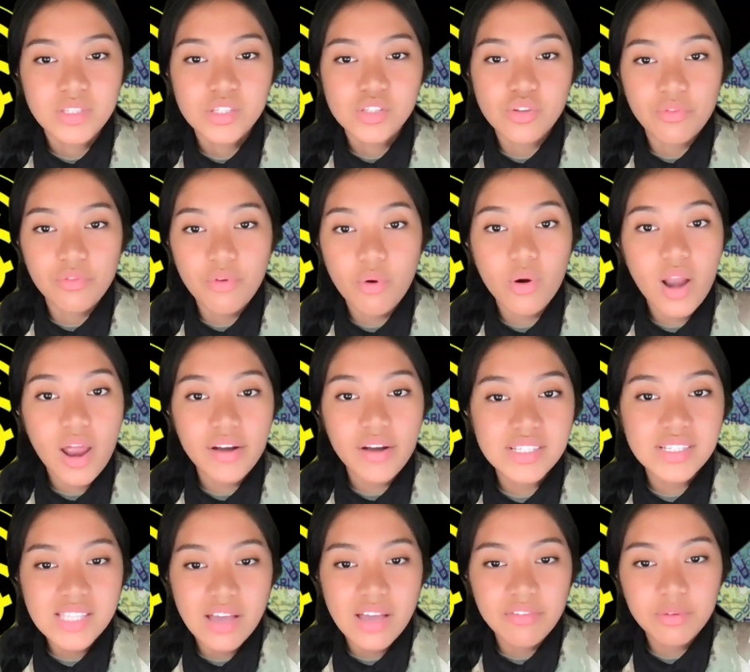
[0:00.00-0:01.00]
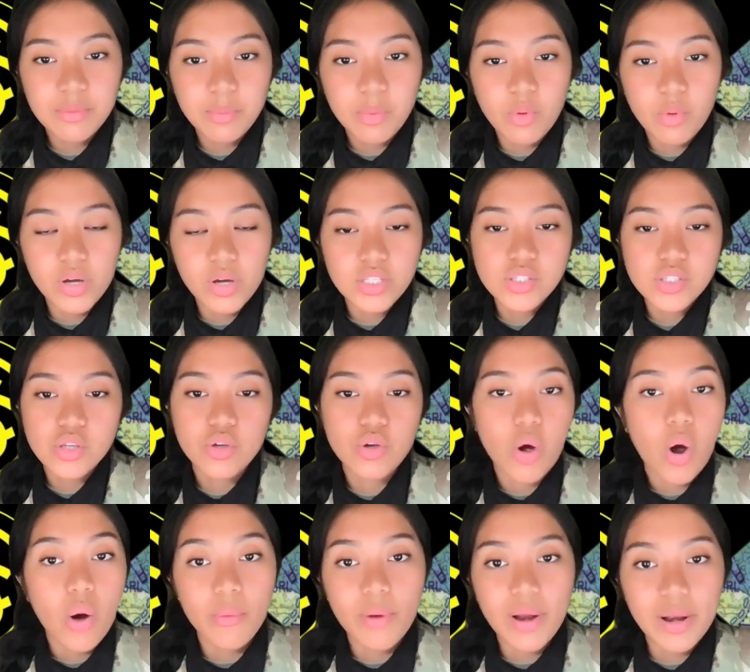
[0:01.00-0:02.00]
So 4 of 7 points,
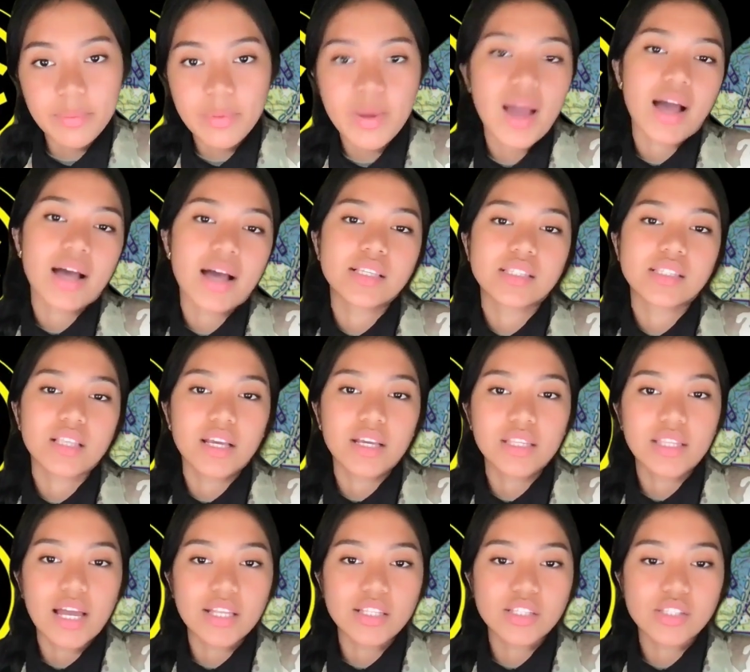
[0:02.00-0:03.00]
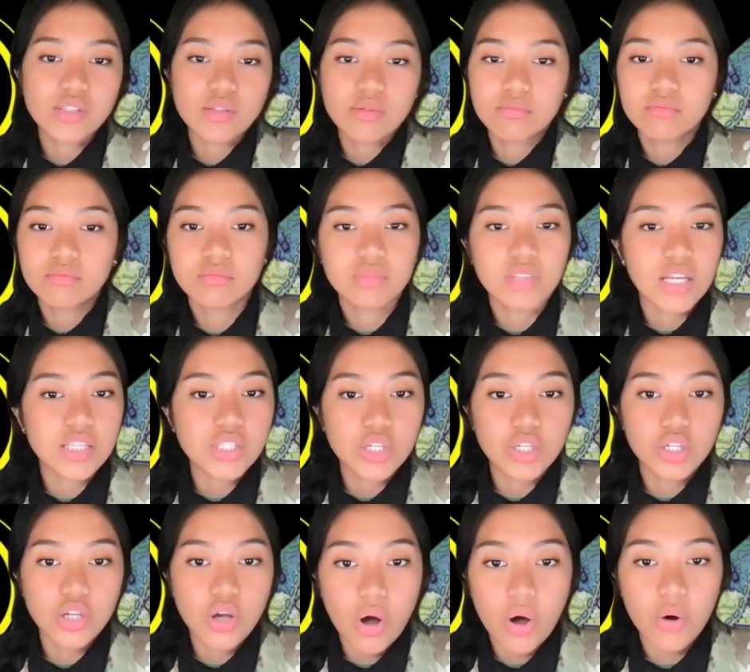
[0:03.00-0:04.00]
you already passed. Like that's
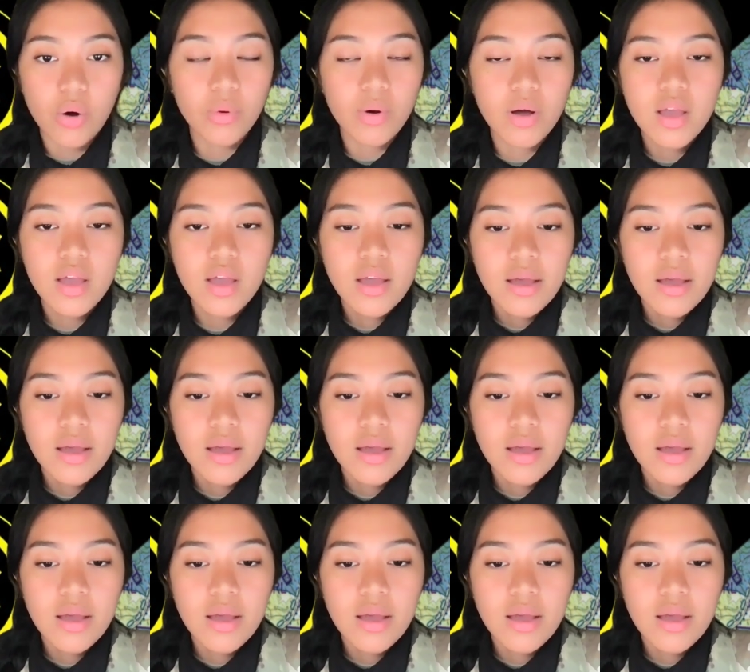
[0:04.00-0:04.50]
a go.